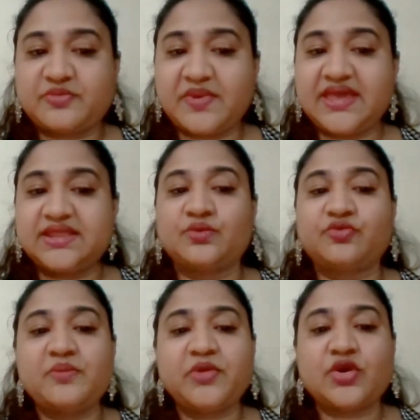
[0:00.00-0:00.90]
being the
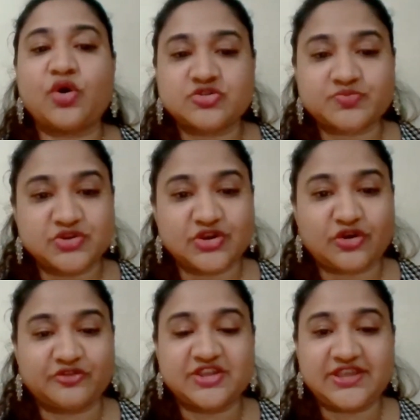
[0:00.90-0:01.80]
Women Entrepreneur
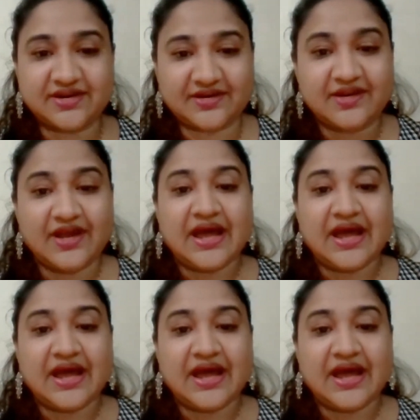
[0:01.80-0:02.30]
of the Year,